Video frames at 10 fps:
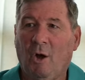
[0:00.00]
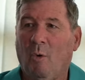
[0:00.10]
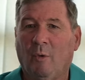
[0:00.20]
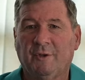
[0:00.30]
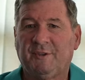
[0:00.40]

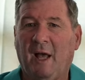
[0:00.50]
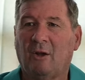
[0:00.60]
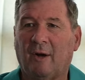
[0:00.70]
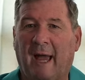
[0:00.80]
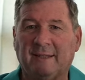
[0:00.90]
well, the
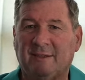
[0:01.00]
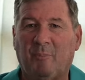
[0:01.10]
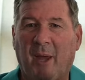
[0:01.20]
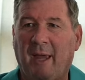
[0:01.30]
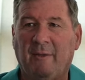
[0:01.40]
seller has to
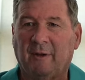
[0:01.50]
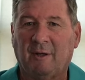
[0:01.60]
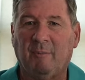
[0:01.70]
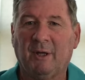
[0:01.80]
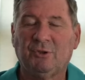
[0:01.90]
pay the
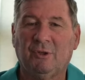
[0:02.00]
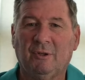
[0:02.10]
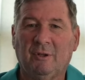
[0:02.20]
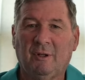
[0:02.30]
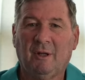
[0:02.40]

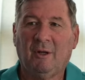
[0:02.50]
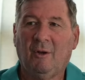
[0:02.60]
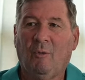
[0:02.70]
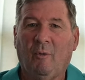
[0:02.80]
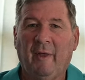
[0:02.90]
commission.
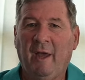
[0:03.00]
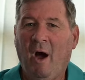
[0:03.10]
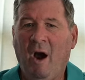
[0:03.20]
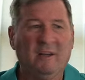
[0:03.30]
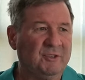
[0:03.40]
Well, they
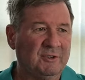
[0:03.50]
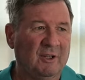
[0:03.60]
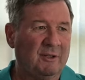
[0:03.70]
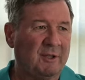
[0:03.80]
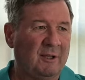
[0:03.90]
are. Just
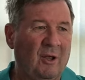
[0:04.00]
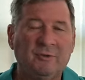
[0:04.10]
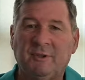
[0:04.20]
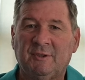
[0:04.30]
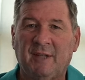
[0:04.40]
look at the
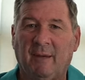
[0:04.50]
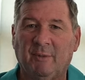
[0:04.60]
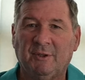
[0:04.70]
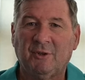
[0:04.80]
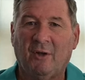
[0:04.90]
closing
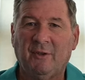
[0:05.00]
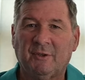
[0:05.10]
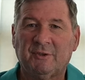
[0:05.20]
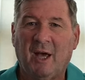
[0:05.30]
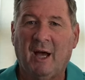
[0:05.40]
statement. It's on their
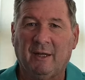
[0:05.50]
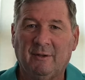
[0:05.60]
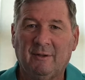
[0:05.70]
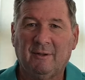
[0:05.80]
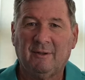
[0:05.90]
side.
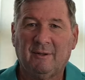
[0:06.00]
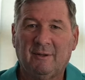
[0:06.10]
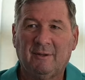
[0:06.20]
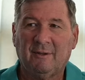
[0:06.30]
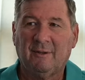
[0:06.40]

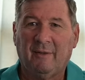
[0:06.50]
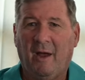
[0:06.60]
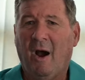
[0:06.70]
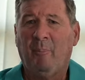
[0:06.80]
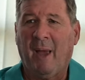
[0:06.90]
They
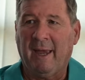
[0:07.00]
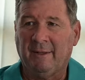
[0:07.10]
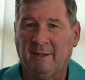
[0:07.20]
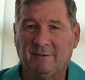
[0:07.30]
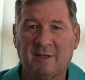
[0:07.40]
are
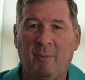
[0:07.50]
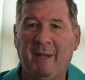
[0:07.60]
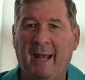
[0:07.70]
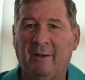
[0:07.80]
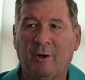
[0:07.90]
paying it. It's coming
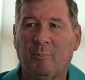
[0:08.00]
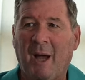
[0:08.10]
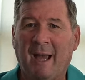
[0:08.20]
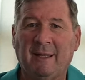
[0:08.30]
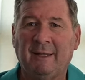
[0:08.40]
out of their
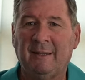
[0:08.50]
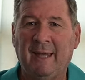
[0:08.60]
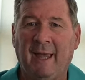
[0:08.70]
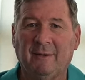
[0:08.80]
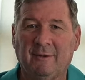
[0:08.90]
pocket in the
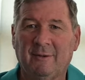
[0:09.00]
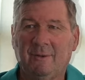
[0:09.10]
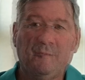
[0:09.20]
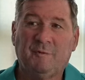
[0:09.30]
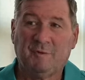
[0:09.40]
end.
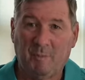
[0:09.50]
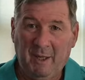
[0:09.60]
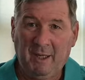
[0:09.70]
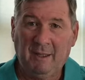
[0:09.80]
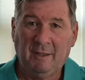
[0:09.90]
To
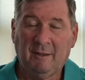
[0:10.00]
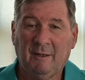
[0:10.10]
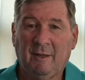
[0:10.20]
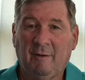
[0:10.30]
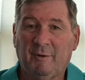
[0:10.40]
me,
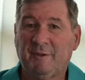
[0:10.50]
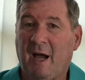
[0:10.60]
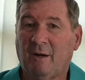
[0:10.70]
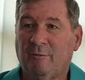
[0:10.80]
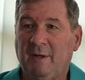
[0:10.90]

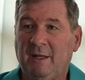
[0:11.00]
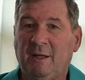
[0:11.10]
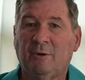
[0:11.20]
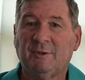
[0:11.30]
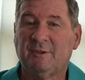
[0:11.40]
photography
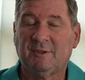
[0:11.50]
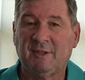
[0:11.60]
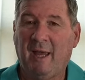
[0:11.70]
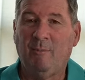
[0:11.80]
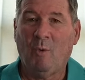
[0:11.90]
gear is the
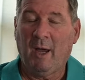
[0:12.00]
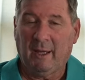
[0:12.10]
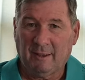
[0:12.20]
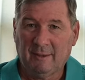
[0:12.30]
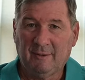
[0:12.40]
same
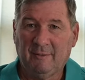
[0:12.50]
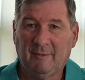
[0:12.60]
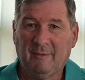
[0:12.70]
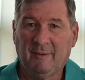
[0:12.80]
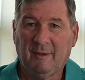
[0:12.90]
way.
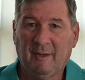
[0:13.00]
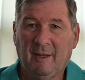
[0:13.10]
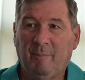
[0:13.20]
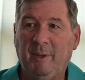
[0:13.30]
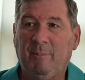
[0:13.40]

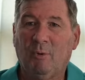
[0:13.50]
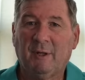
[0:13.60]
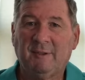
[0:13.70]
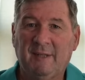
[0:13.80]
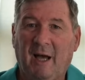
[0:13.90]
People
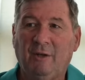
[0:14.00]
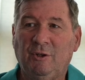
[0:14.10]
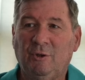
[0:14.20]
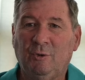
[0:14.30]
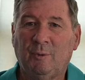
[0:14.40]
can tell
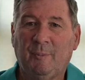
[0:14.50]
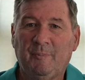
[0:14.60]
you,